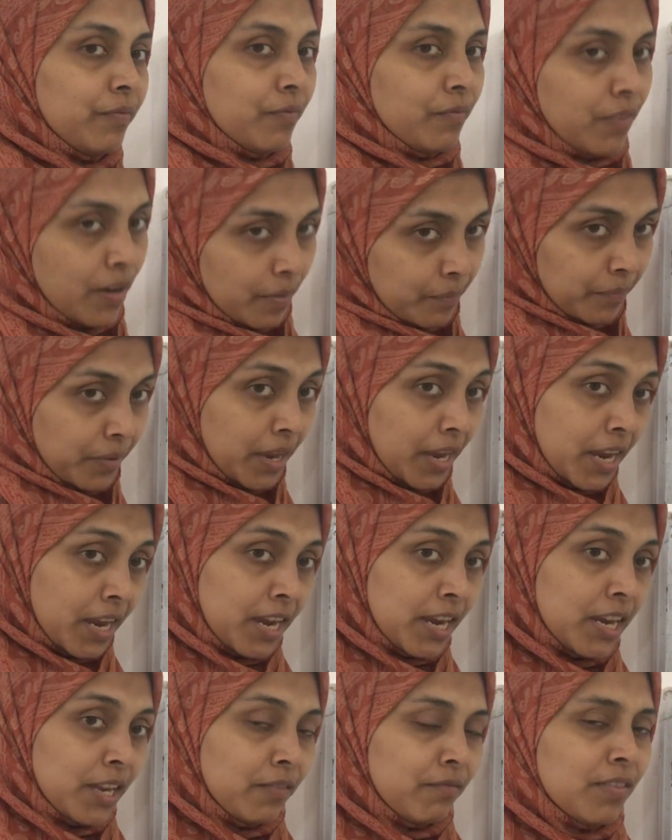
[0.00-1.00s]
From
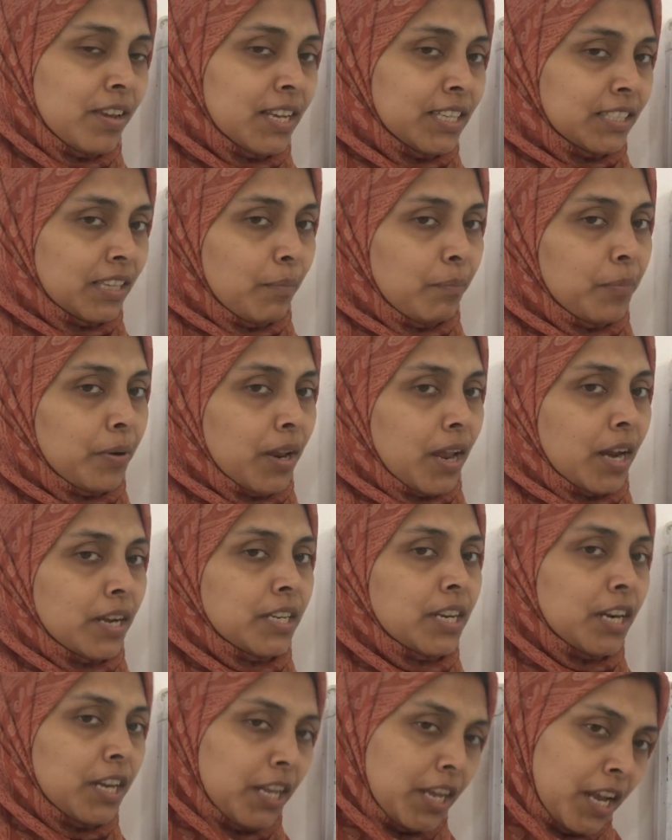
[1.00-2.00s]
8 we
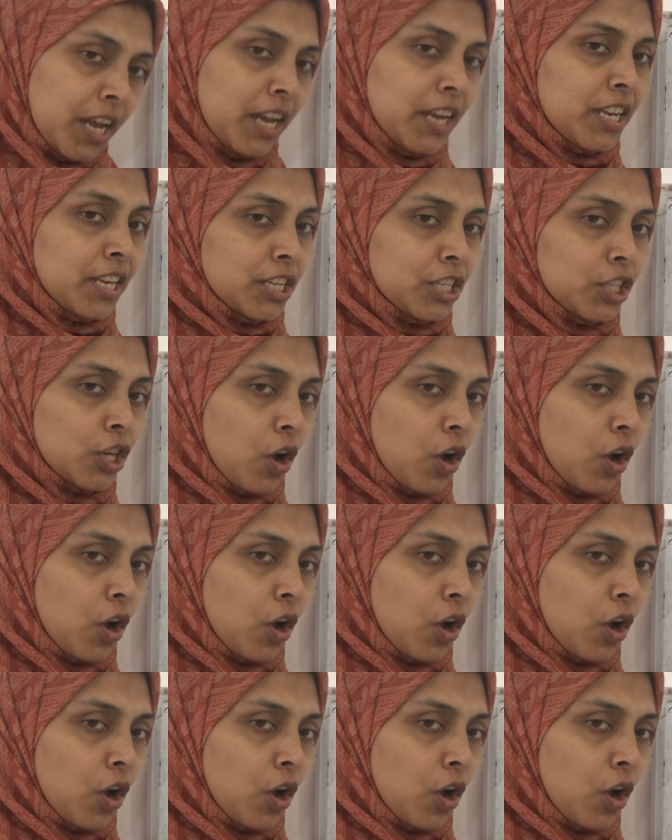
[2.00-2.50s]
subtracted 8.